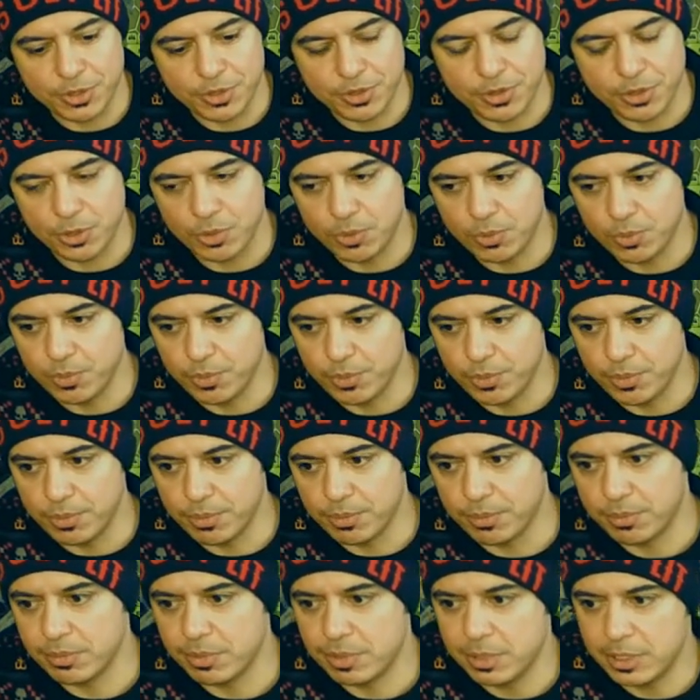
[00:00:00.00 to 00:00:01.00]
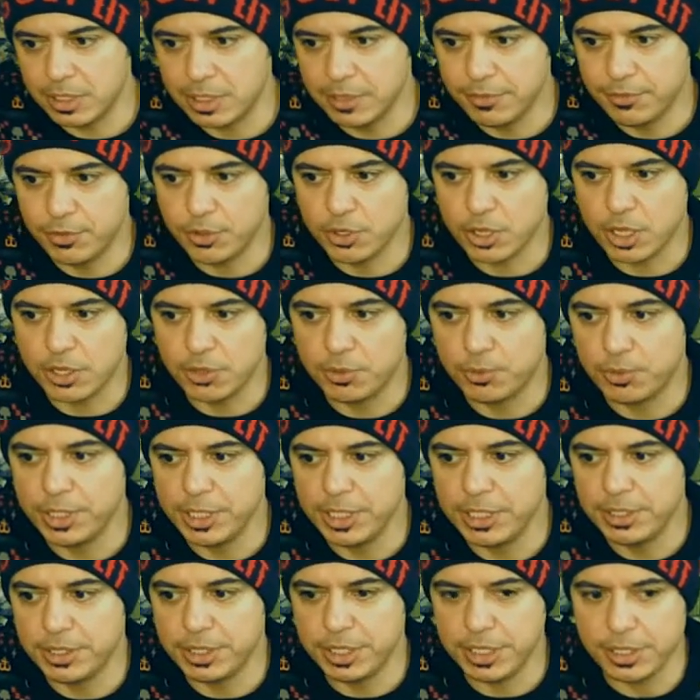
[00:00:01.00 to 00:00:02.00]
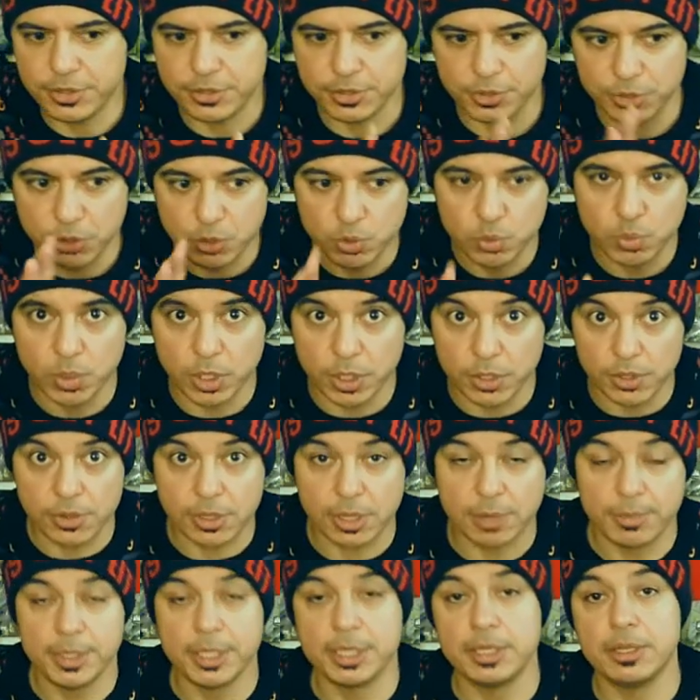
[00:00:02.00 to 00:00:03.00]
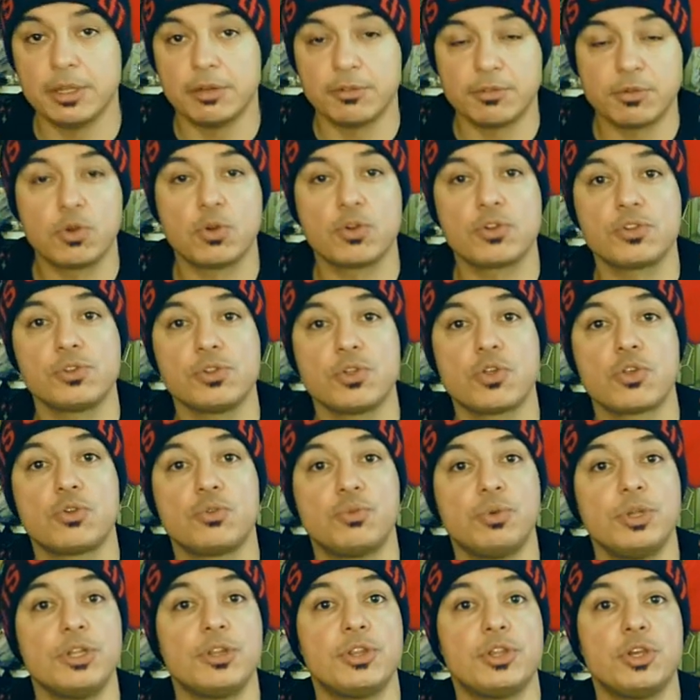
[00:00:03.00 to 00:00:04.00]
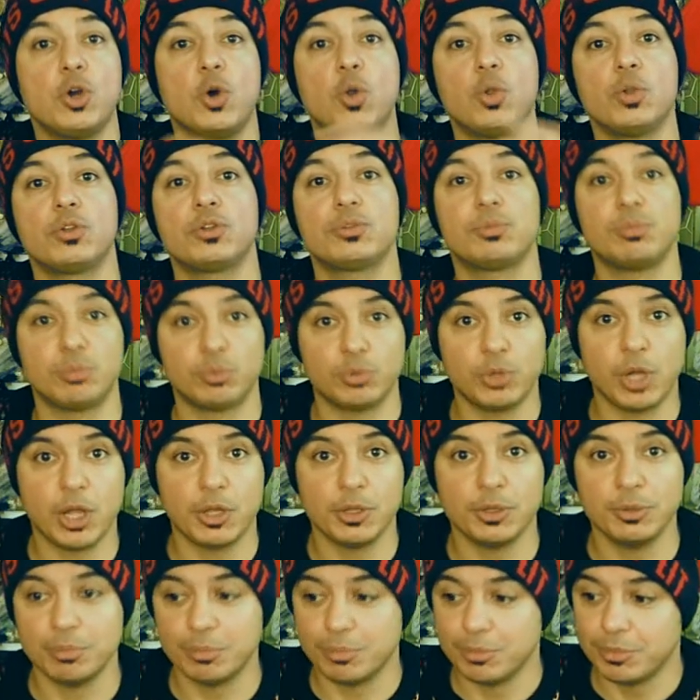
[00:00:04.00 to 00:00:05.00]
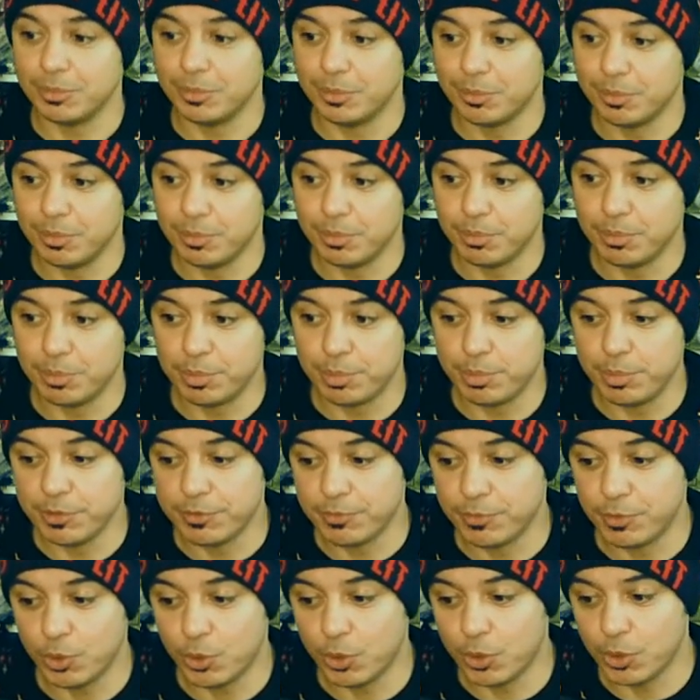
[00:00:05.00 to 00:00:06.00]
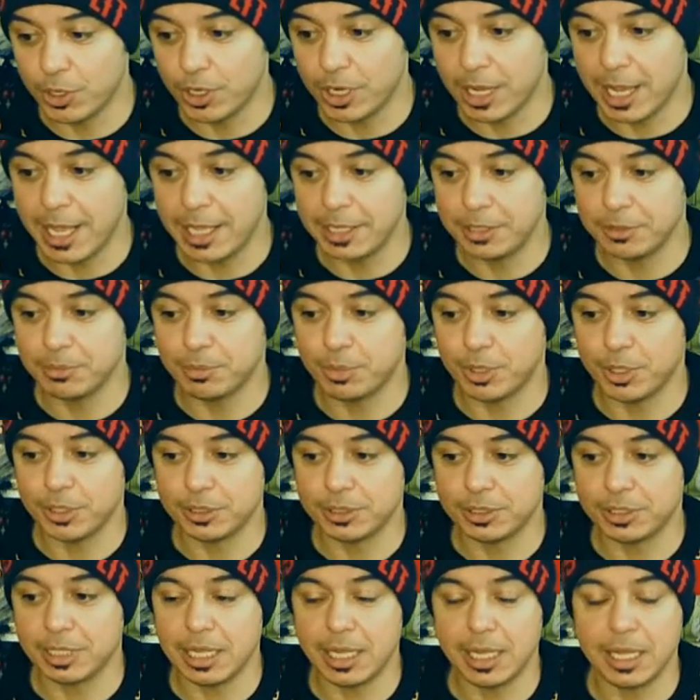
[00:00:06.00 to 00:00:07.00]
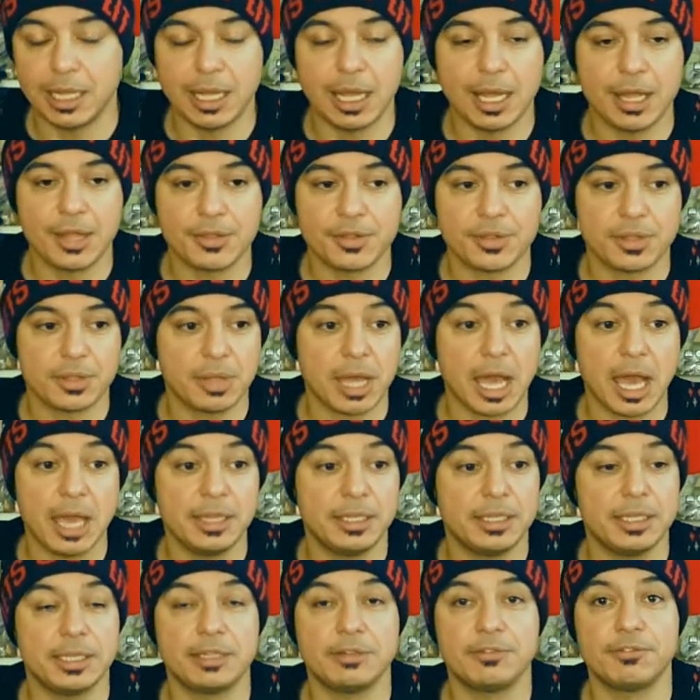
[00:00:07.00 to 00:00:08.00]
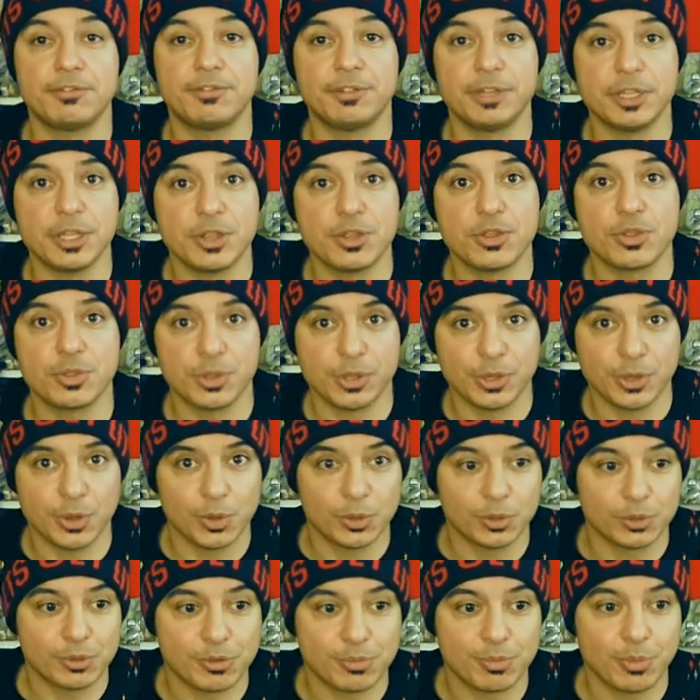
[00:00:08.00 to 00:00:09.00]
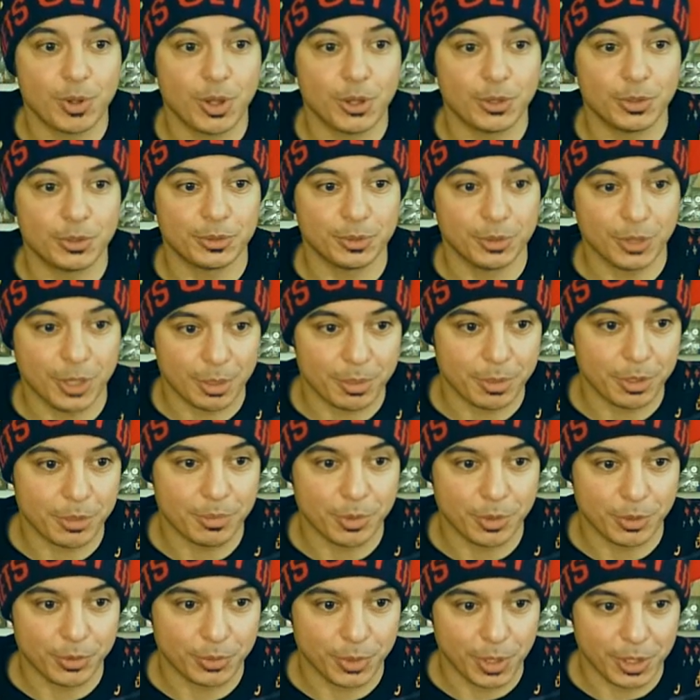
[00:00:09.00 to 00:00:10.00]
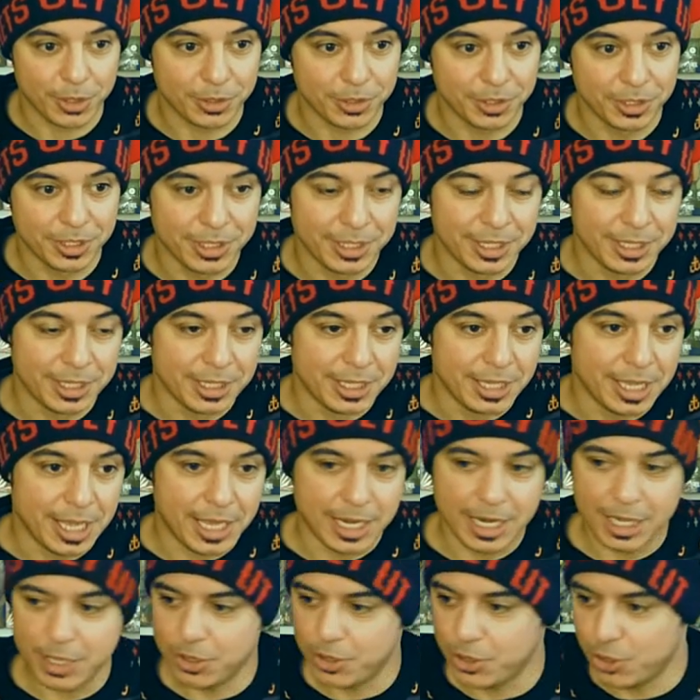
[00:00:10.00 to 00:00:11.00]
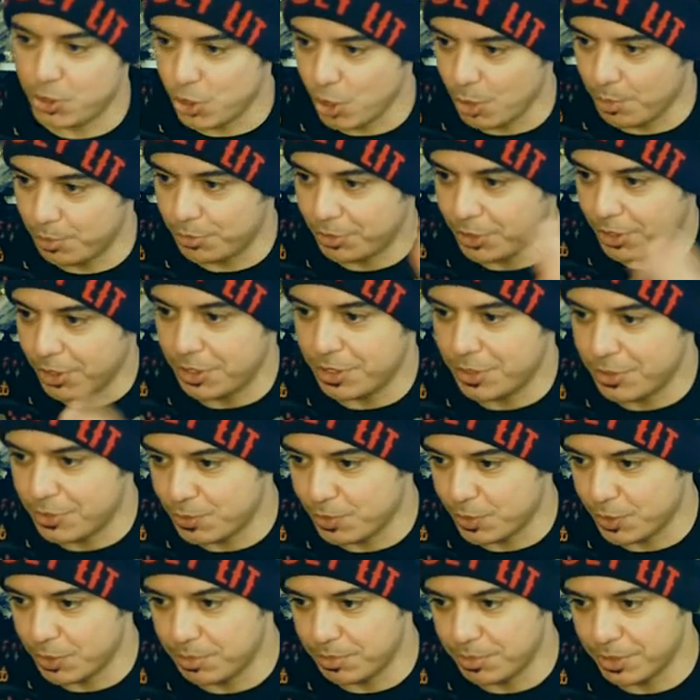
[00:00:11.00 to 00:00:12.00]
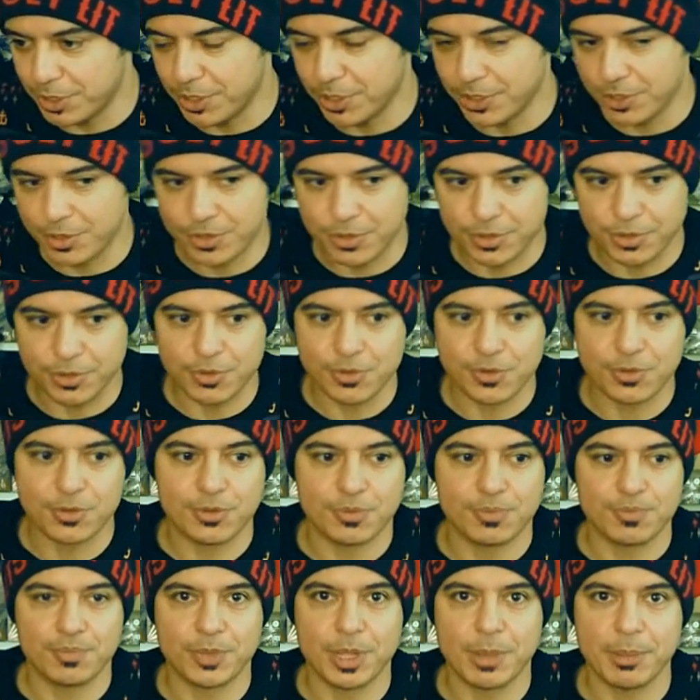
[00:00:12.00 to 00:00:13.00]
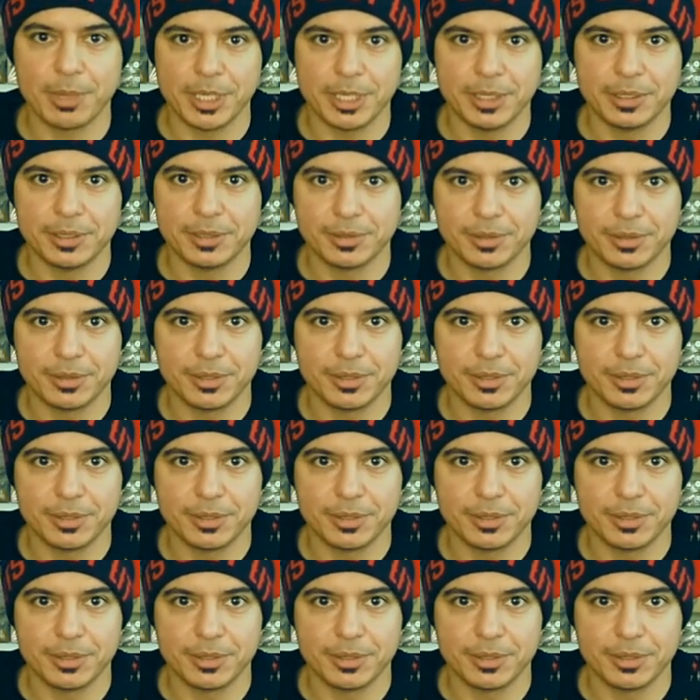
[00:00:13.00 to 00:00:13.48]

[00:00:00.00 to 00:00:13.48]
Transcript: So if you're going to read these new ones, I mean, of course you should read the old run beforehand, but as I didn't finish the old Spawn comic book run, and I jumped on this one because there's, I mean,